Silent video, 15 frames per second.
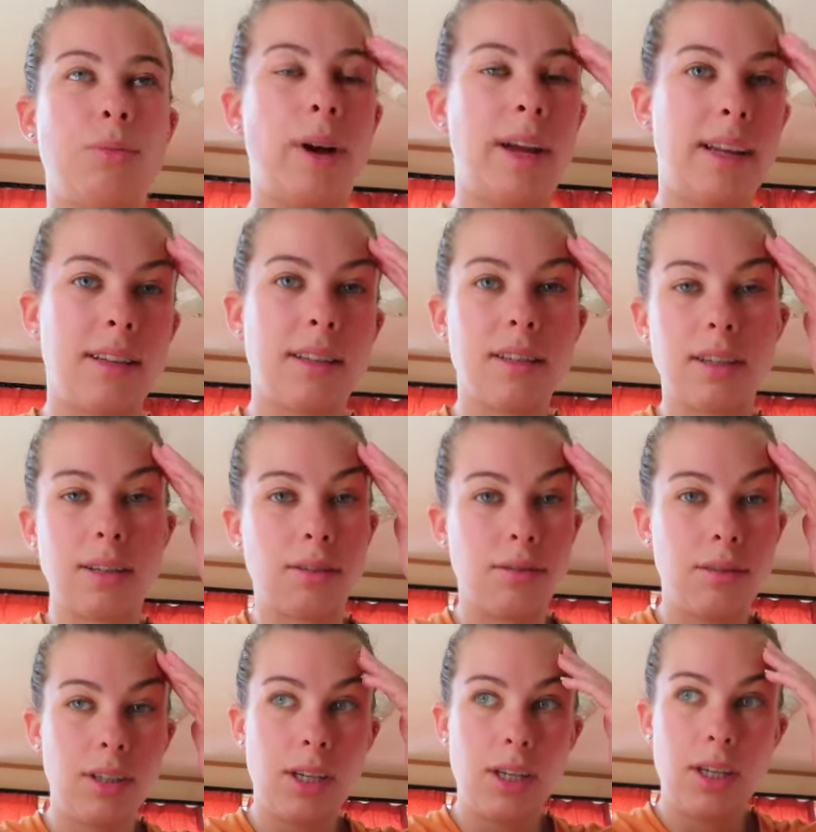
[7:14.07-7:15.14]
wait until
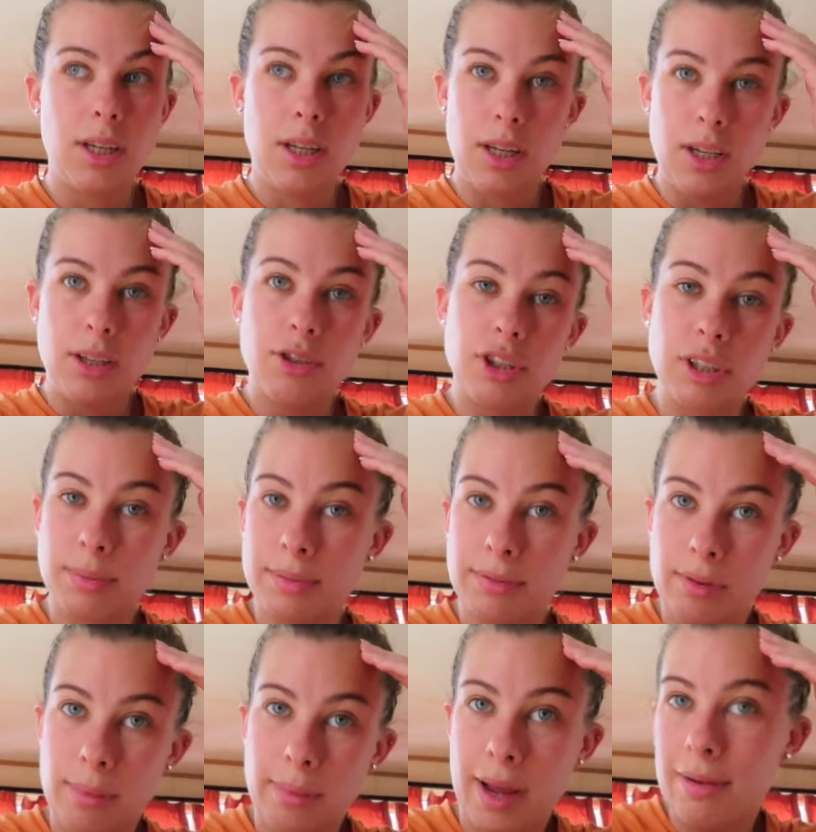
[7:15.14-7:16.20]
just
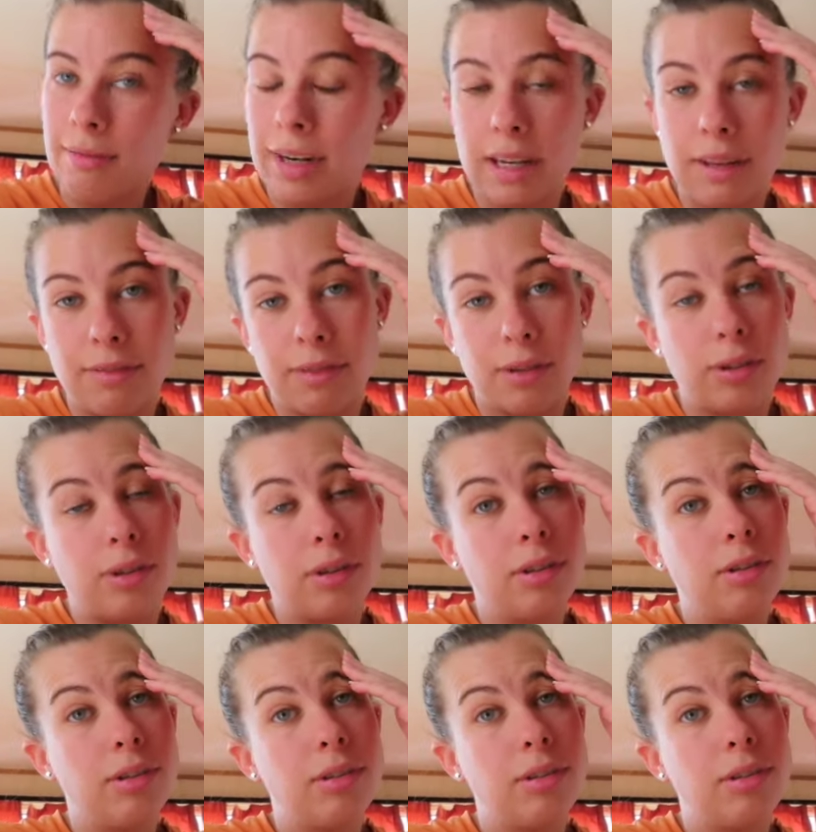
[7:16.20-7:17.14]
before I'm getting ready for